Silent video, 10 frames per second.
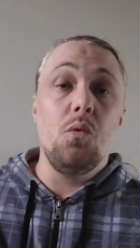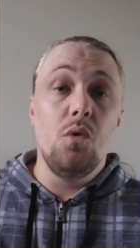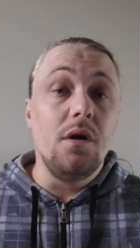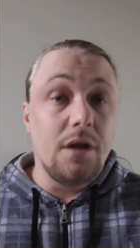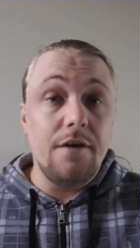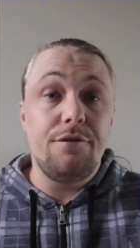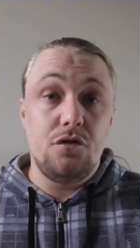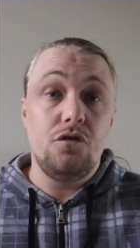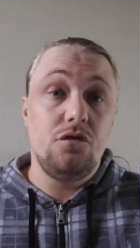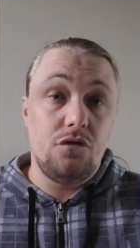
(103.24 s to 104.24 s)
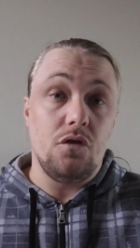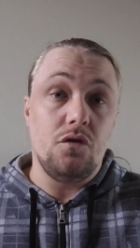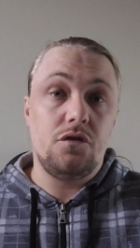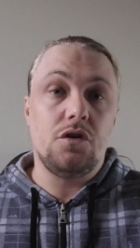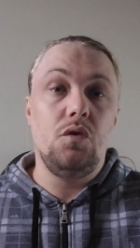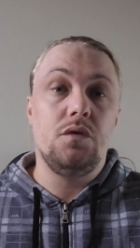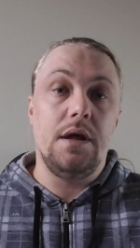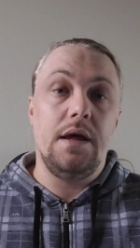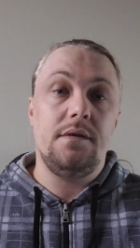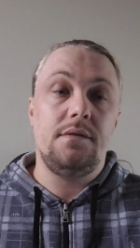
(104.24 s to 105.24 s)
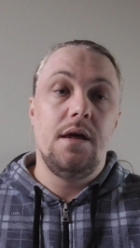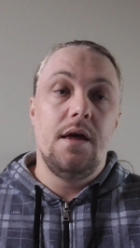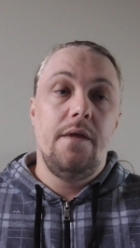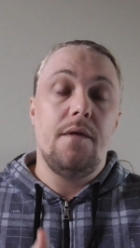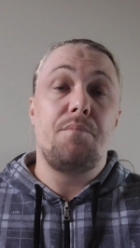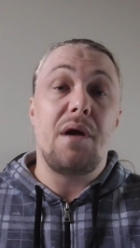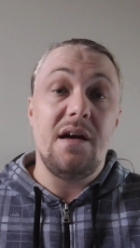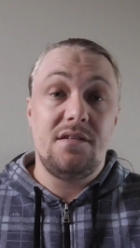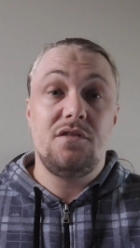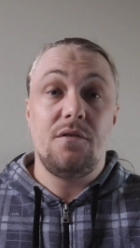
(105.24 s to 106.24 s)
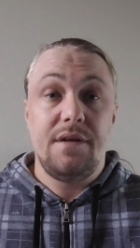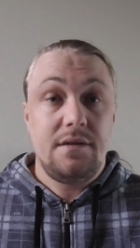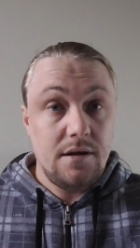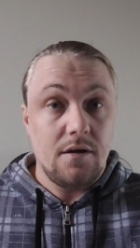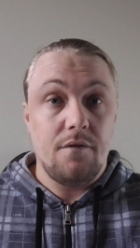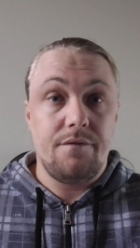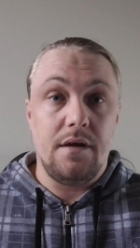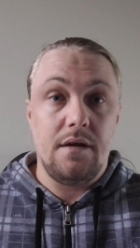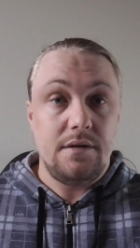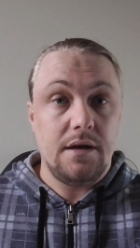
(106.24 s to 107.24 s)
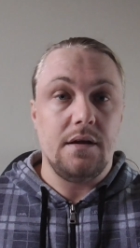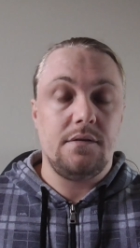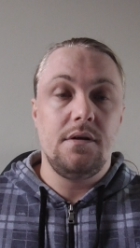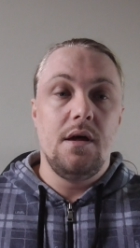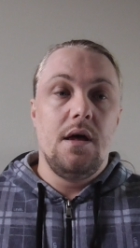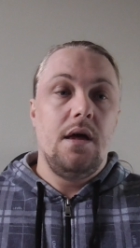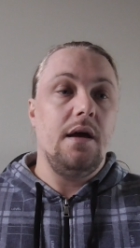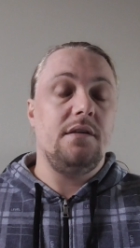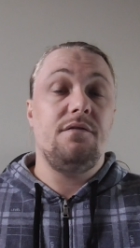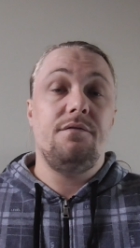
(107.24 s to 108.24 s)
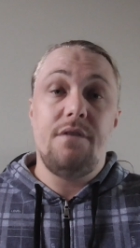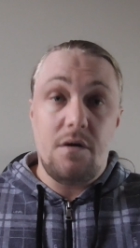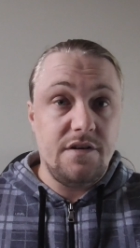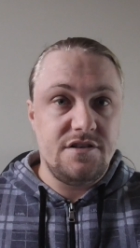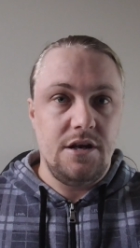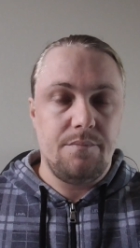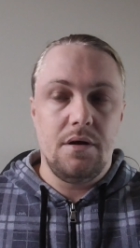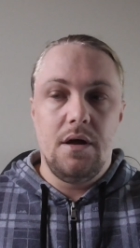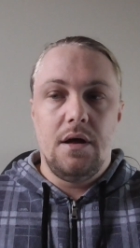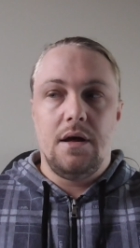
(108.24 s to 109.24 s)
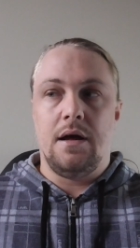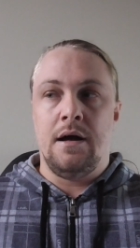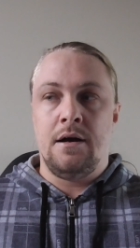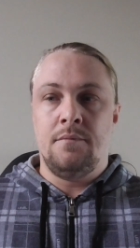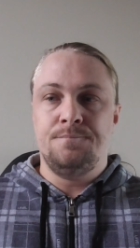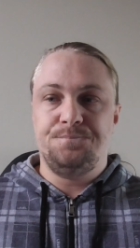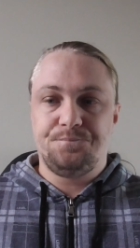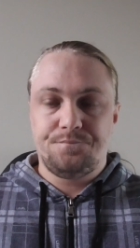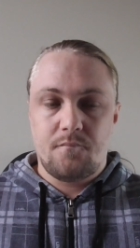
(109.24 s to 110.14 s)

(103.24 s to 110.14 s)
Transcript: will give to Scoot is the prices of their tickets. It's very cheap. I